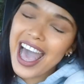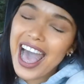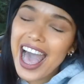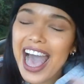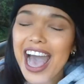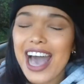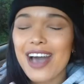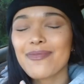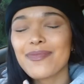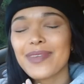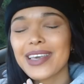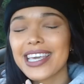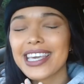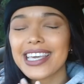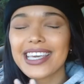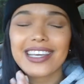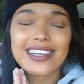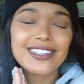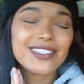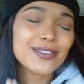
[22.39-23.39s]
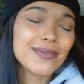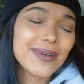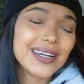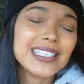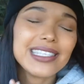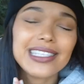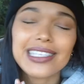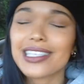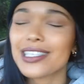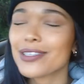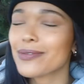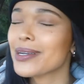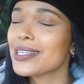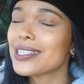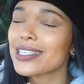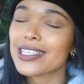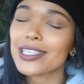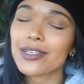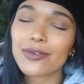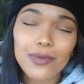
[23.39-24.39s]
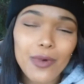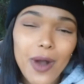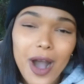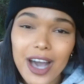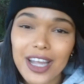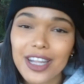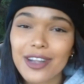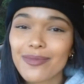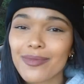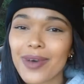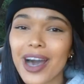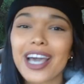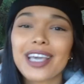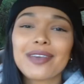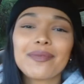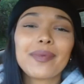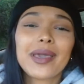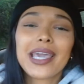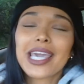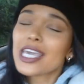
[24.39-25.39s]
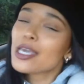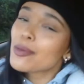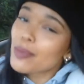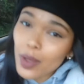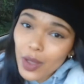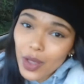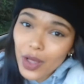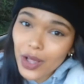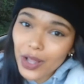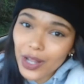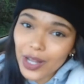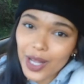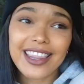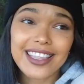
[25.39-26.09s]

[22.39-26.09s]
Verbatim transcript: Happy 2021, my people.